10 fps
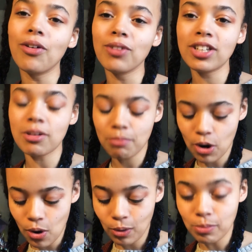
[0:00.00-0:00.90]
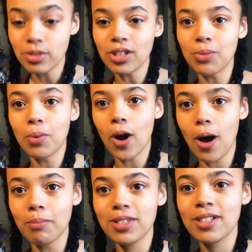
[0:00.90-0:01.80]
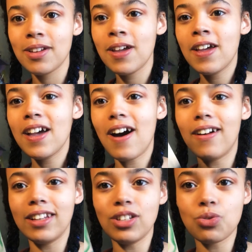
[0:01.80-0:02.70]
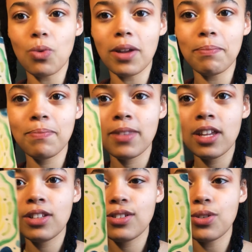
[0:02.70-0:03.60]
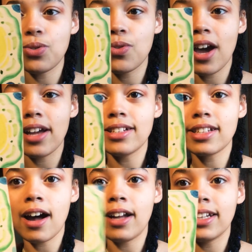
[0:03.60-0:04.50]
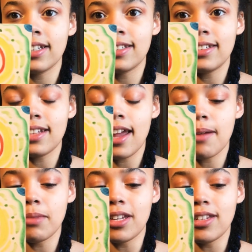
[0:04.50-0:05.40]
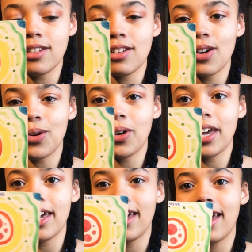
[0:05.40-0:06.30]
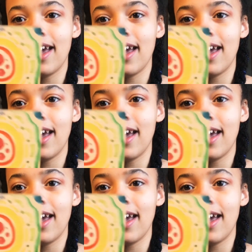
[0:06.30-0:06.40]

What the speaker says: written poems and prompts on each one. So you guys got Examine, okay?